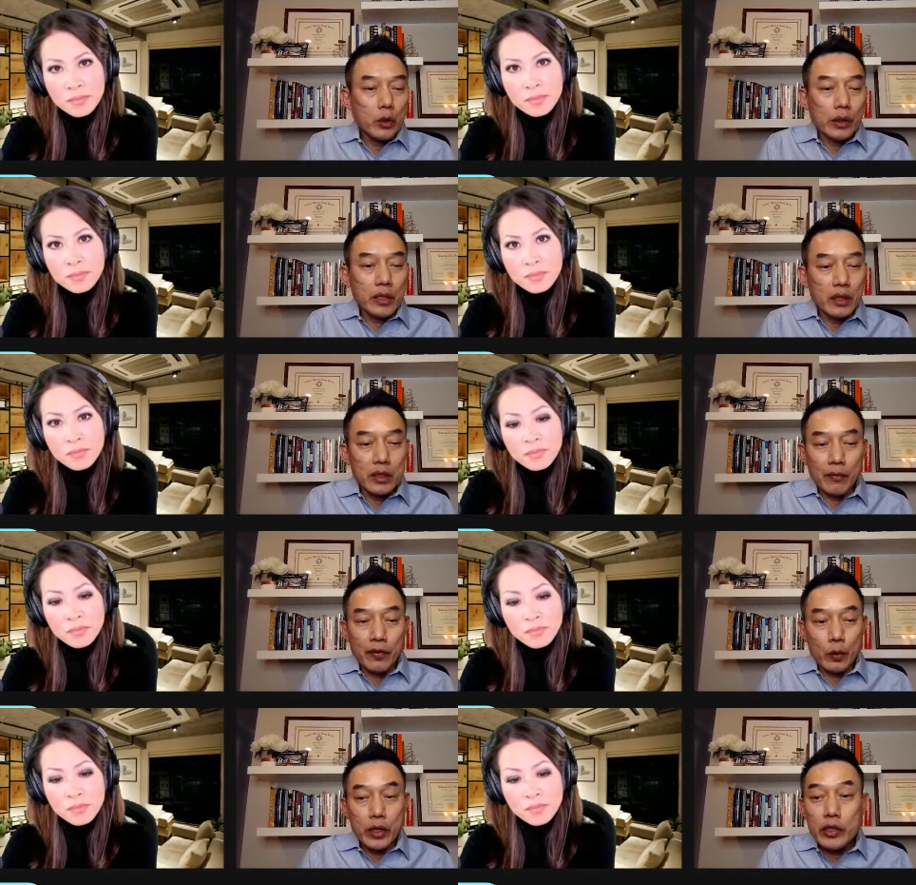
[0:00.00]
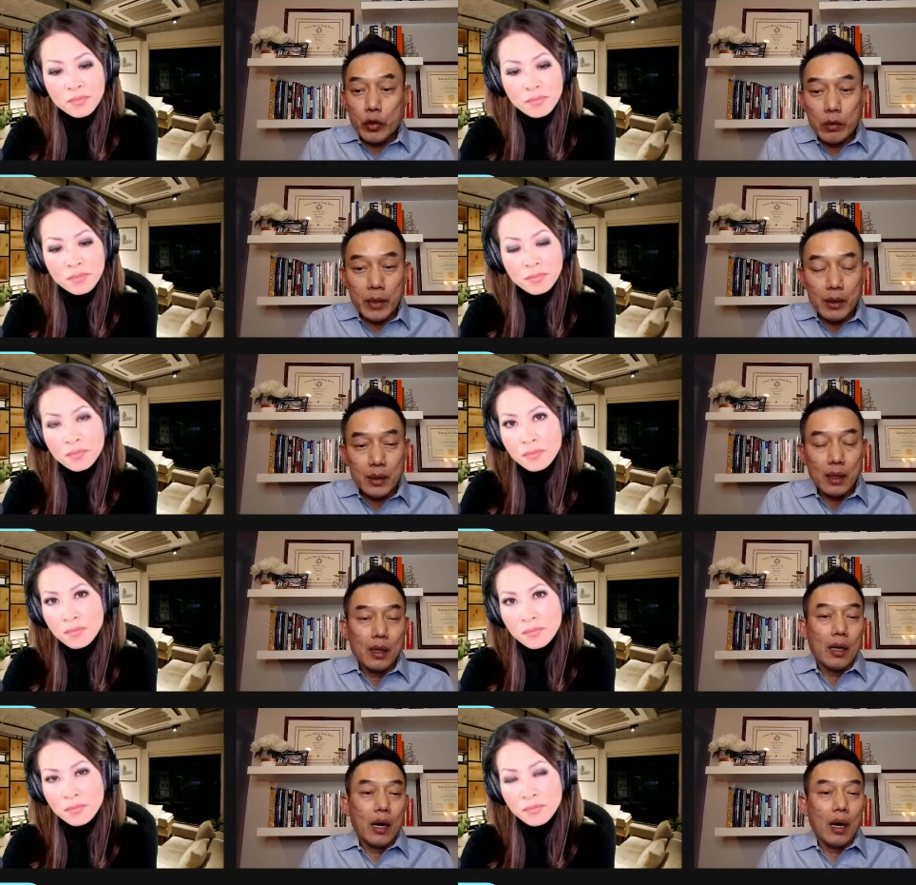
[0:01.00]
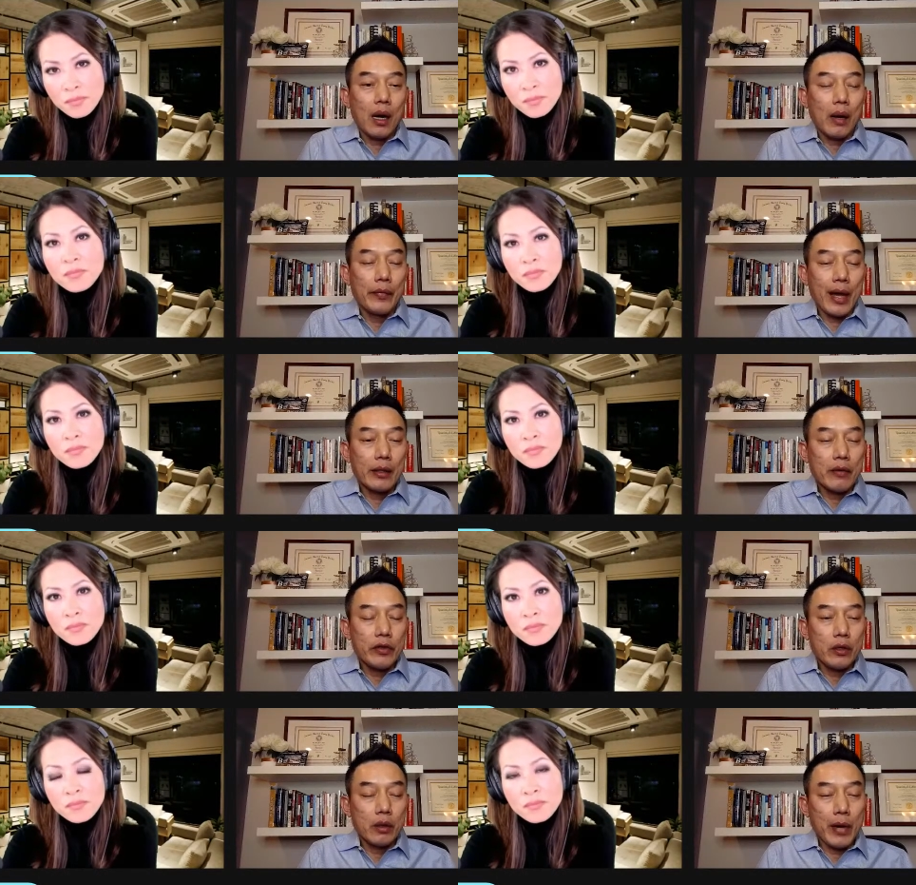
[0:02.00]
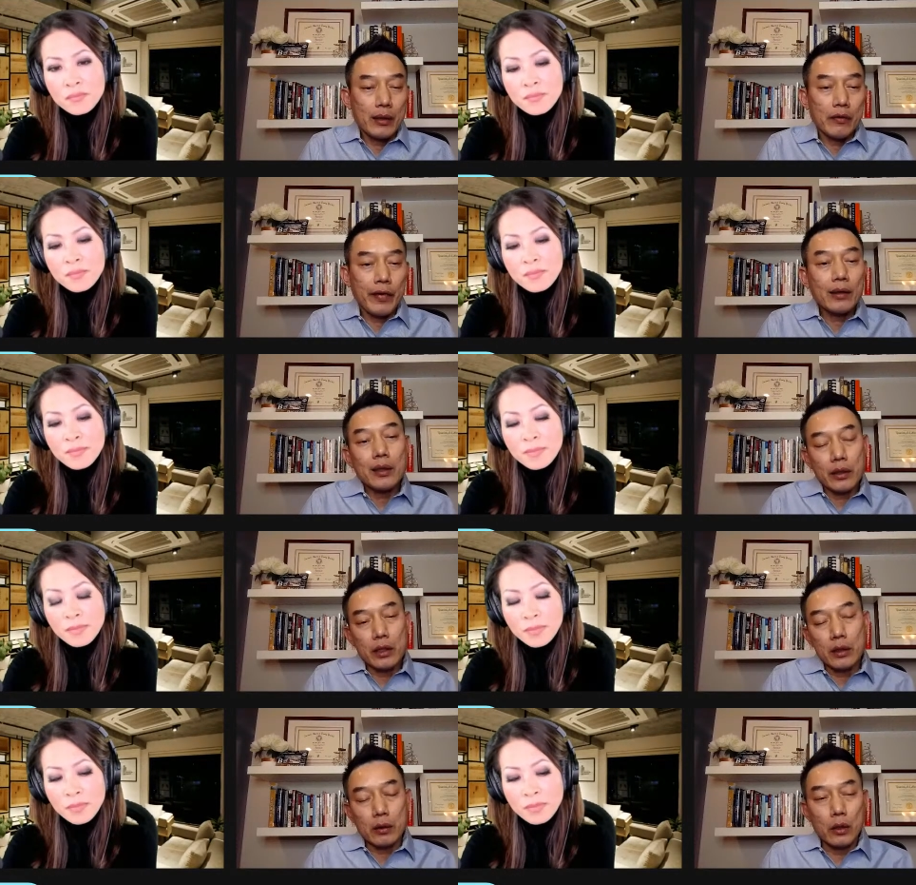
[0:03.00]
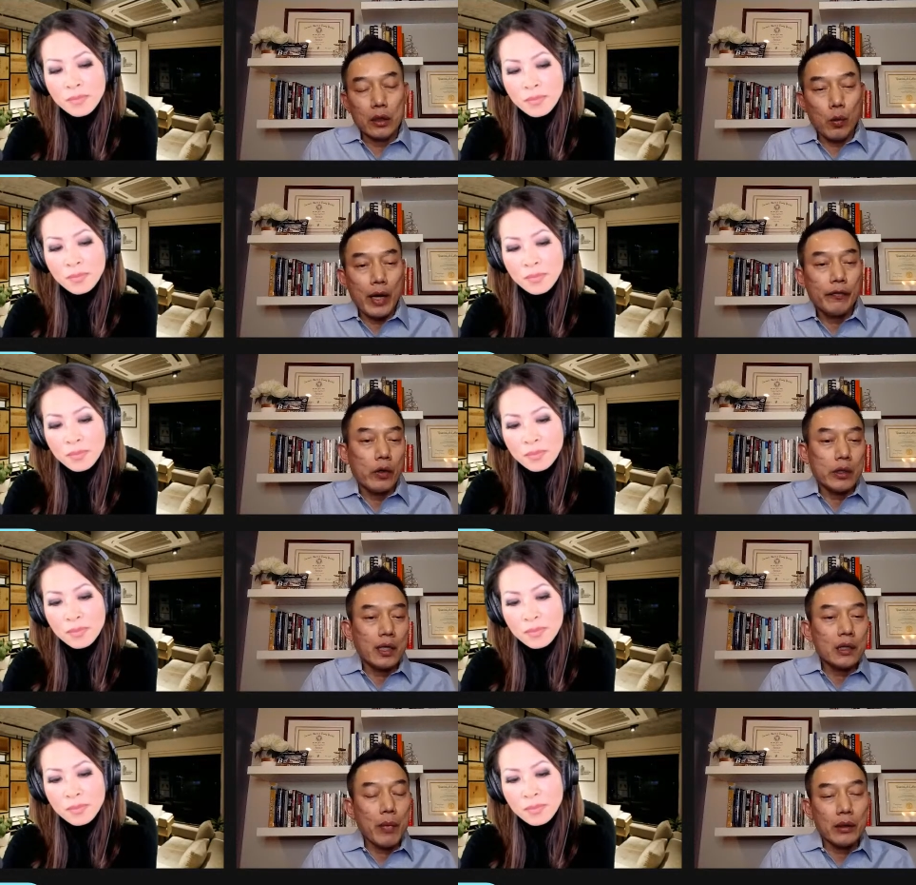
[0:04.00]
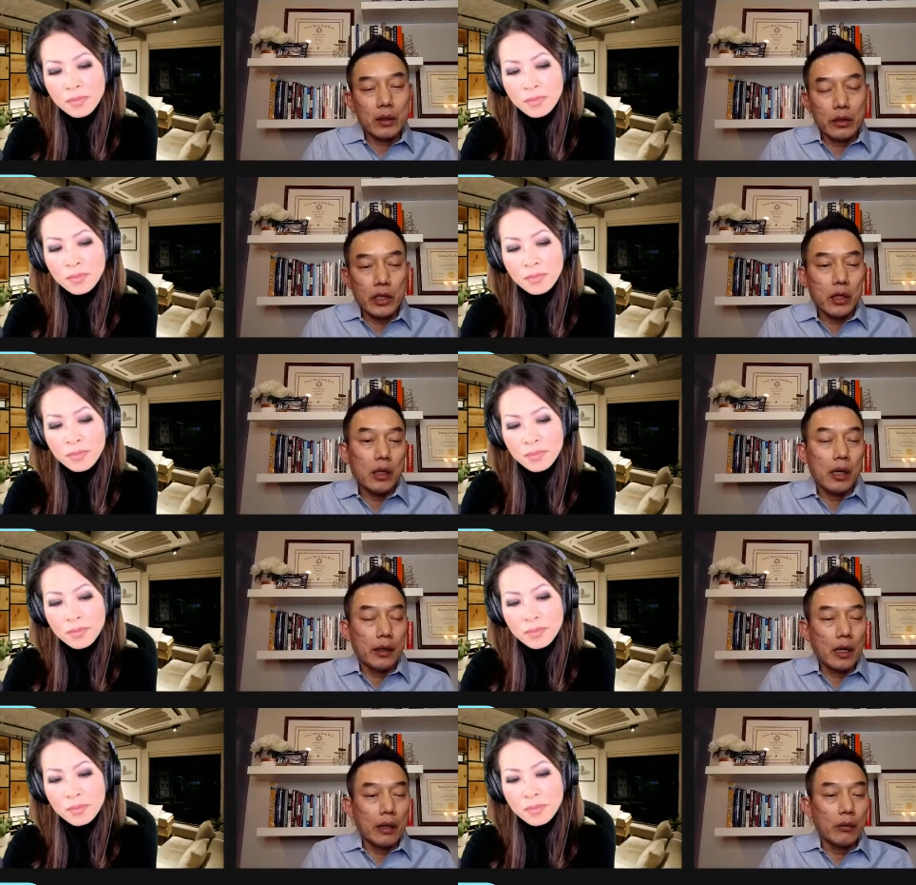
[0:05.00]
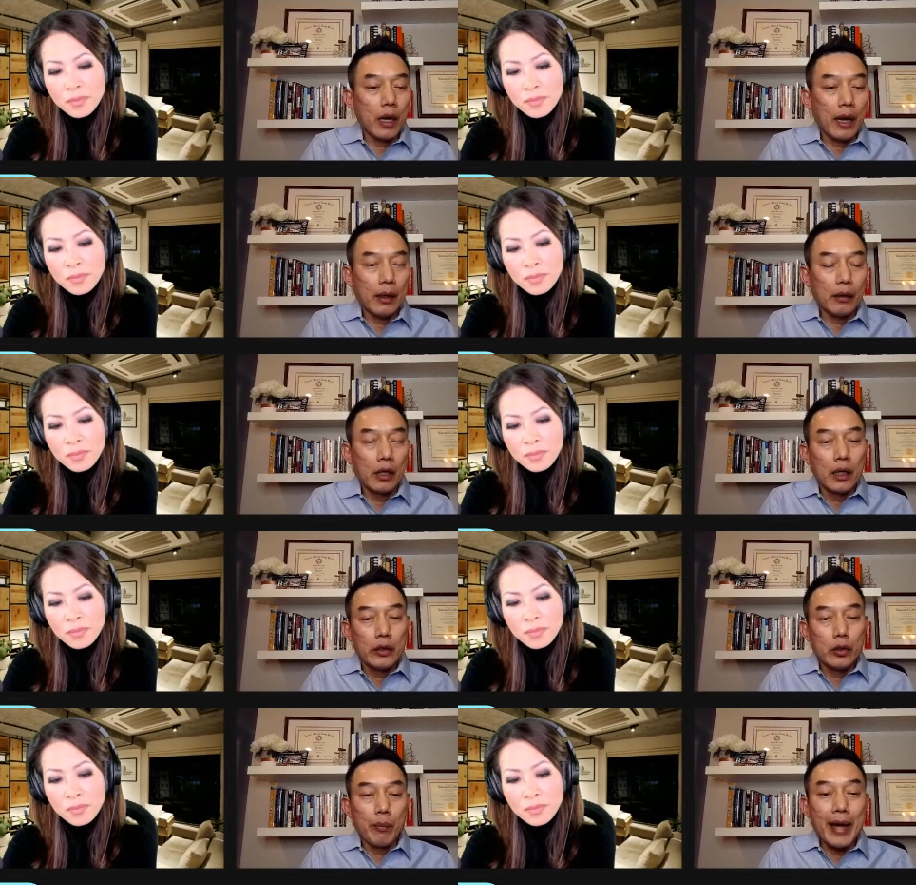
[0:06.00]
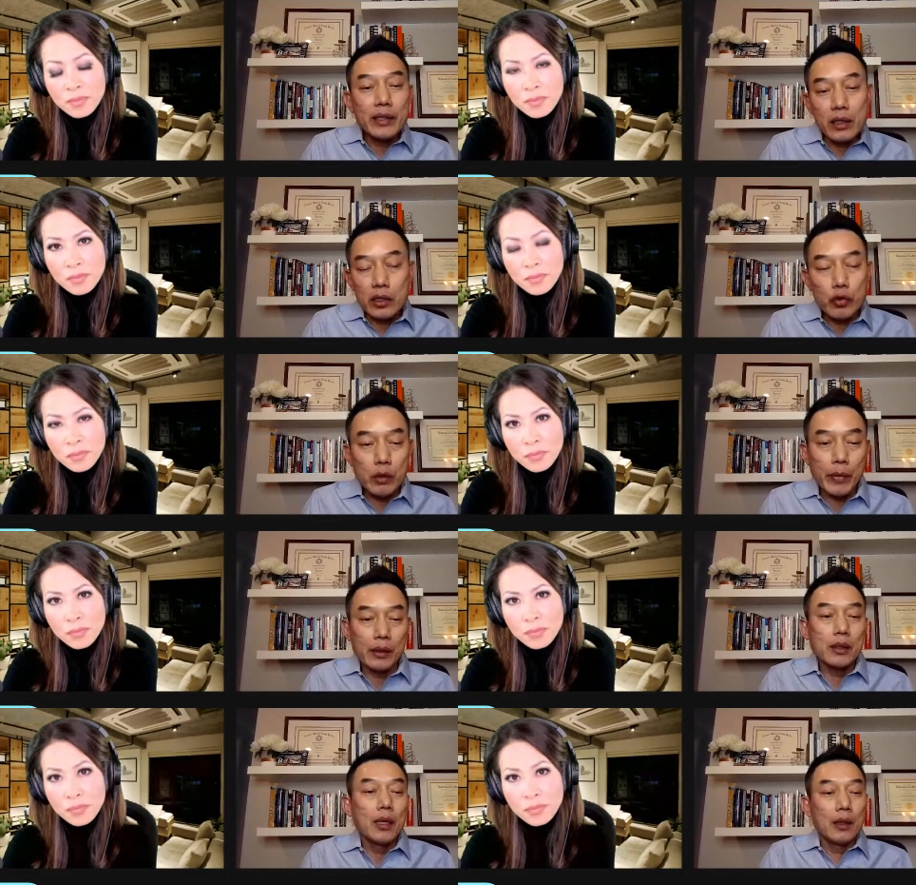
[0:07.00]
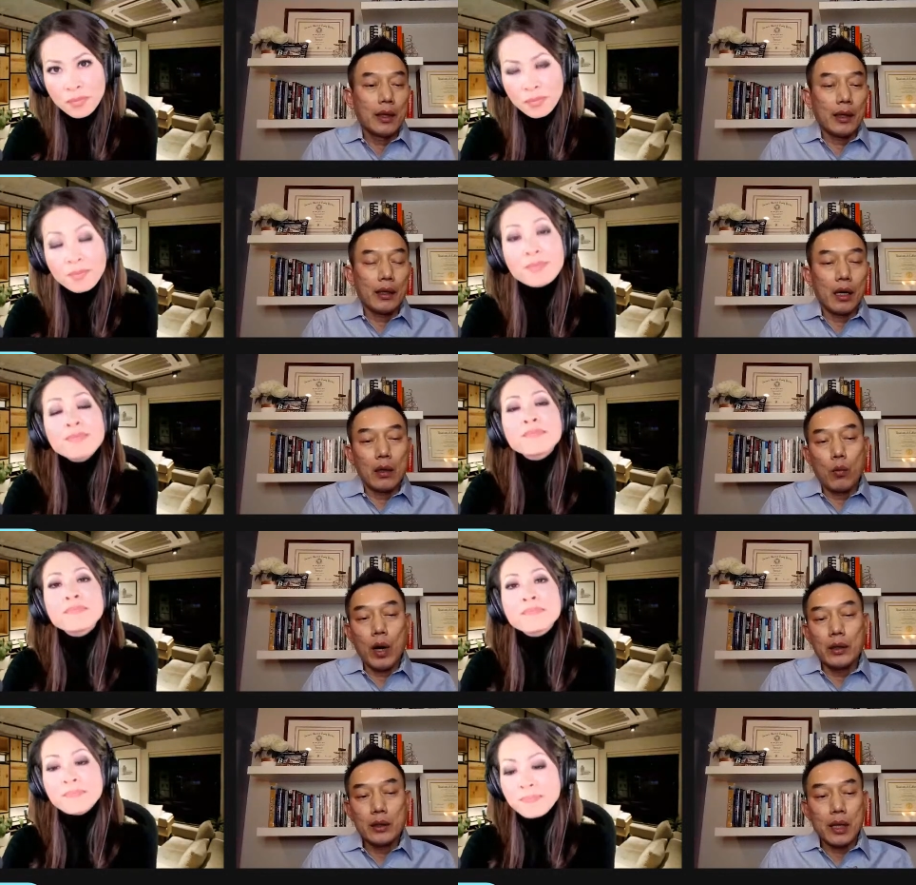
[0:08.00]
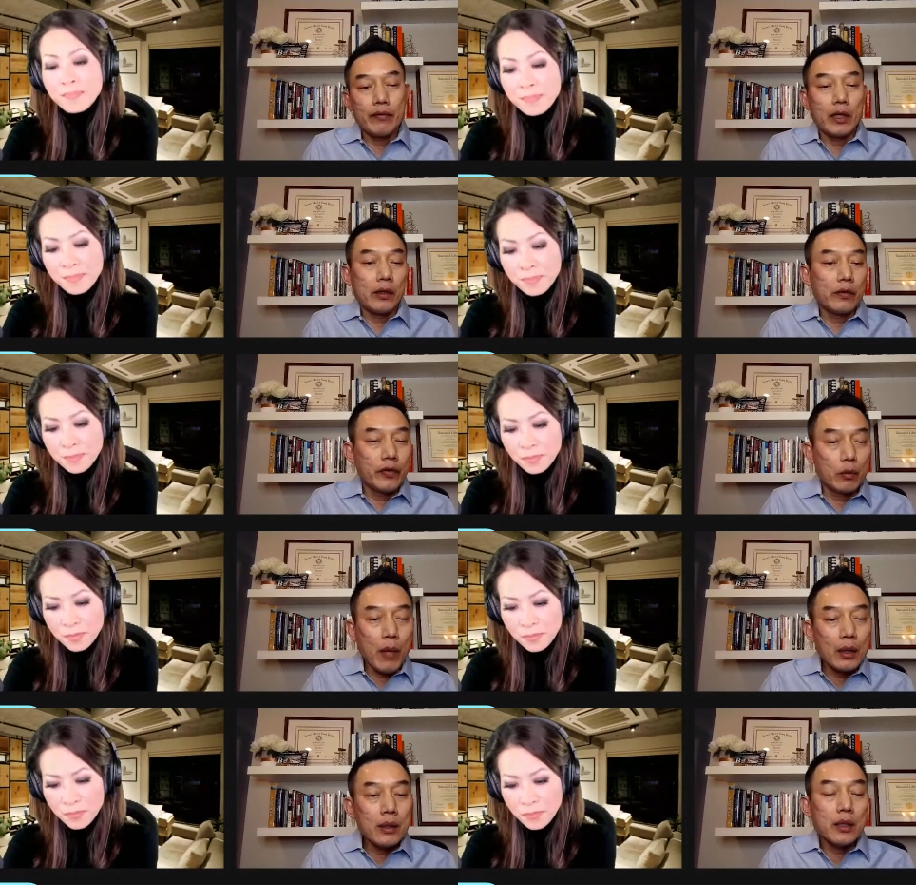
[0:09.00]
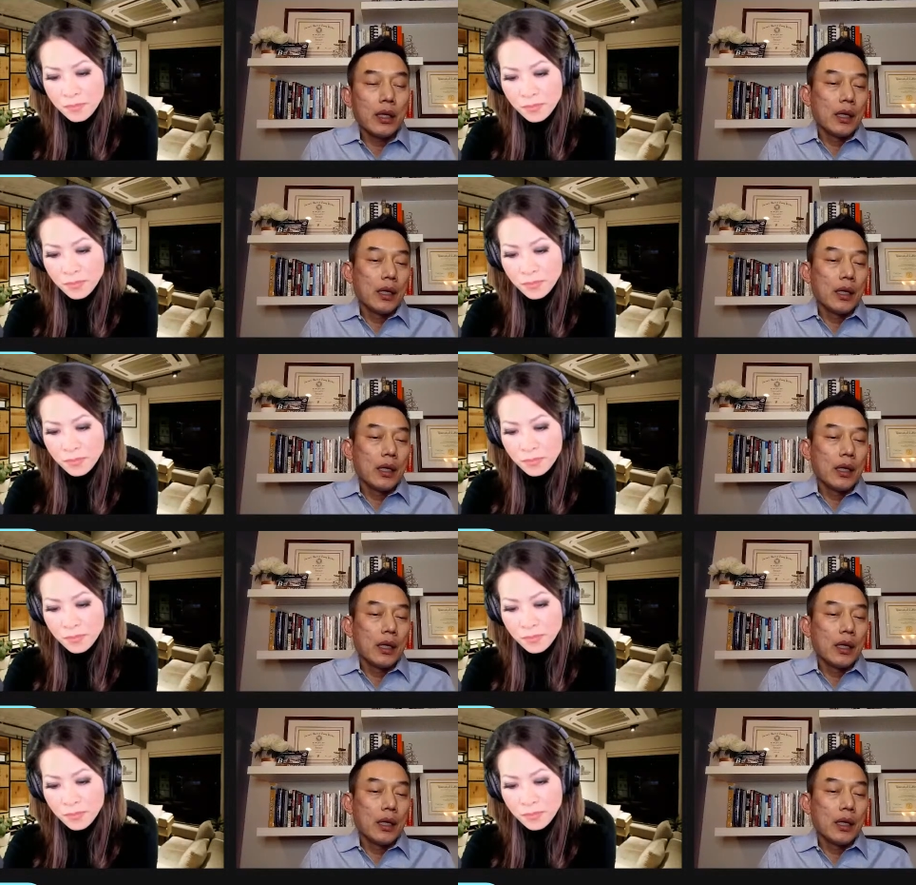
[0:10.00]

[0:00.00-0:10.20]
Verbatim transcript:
Speaker 1: a series of three treatments um, that give you the best effect, and you can you can wait for six months or a year, and and and do maintenance treatments like uh, once every few months.